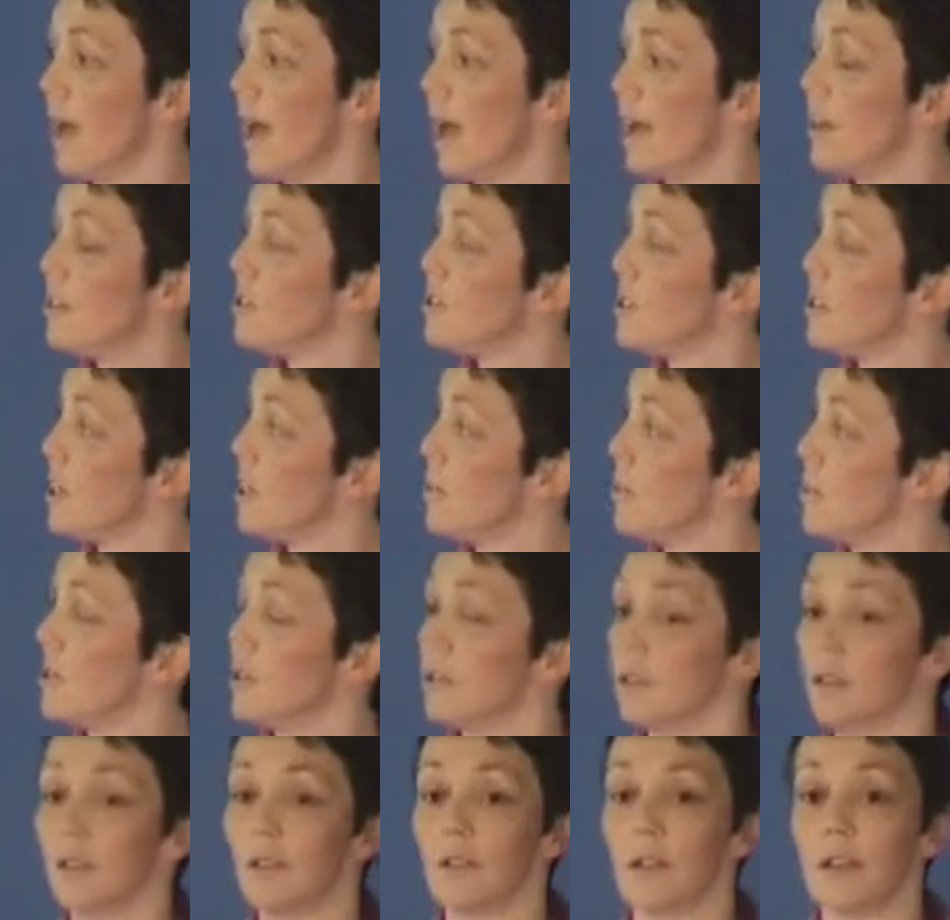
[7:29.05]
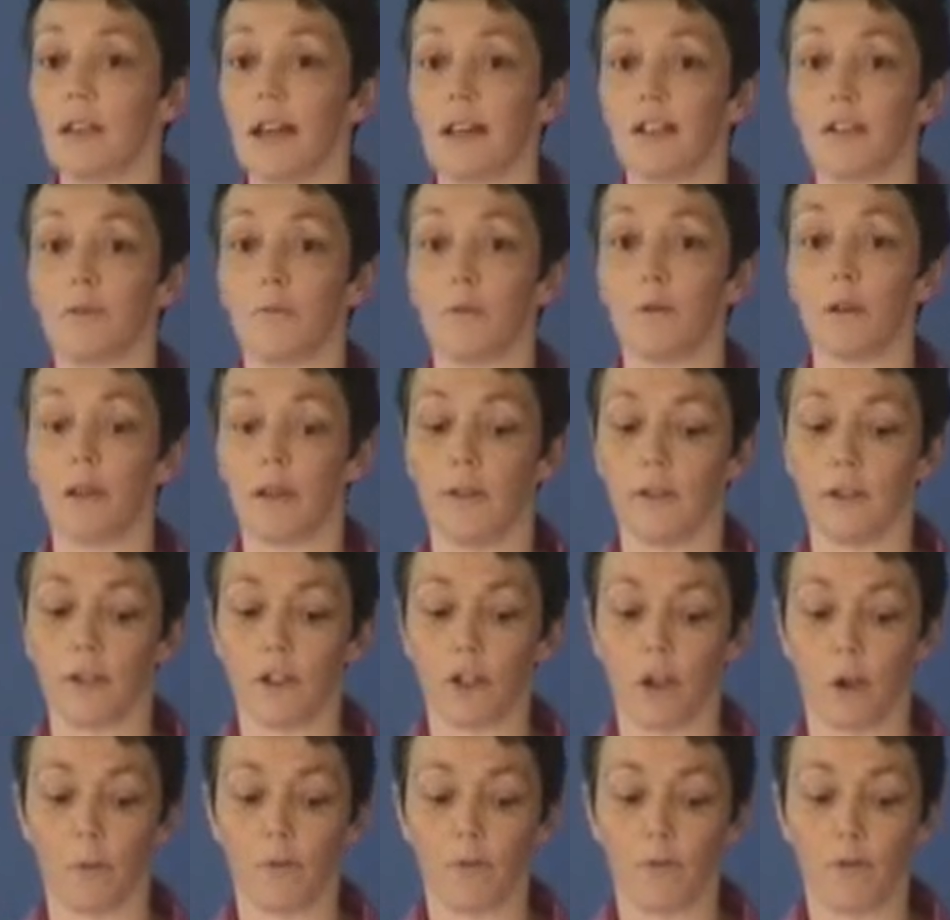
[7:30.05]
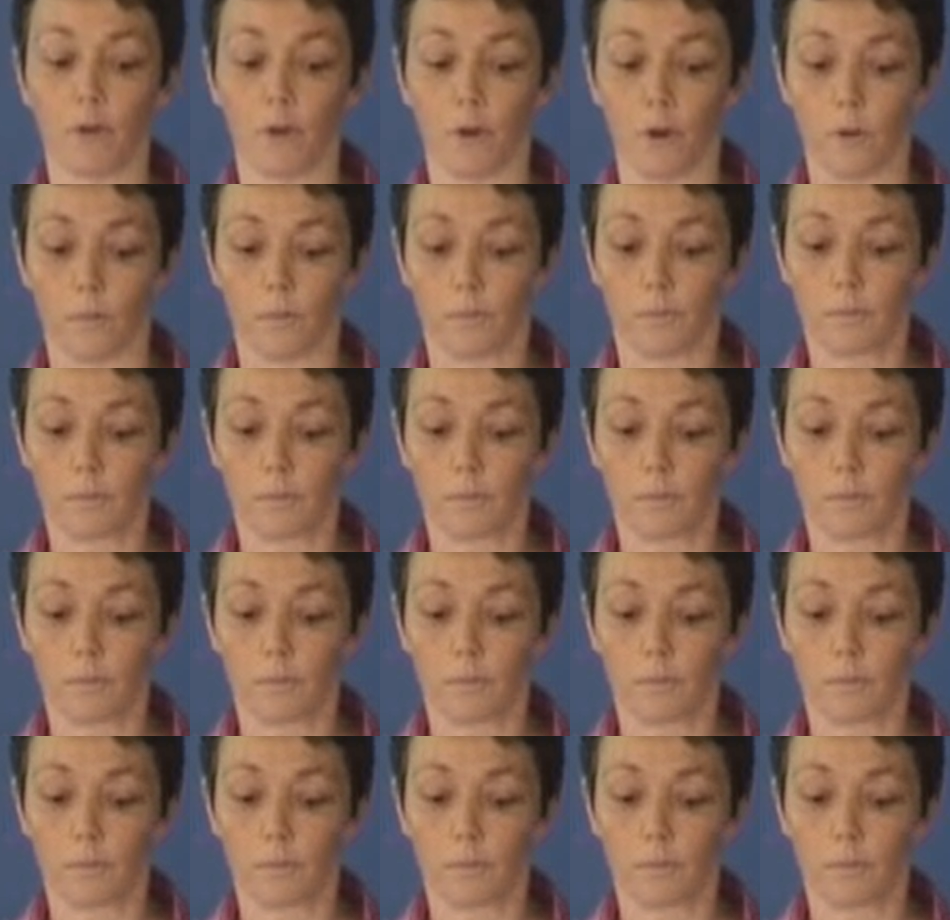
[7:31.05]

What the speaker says: ACE inhibitors, and aspirin in the top 4.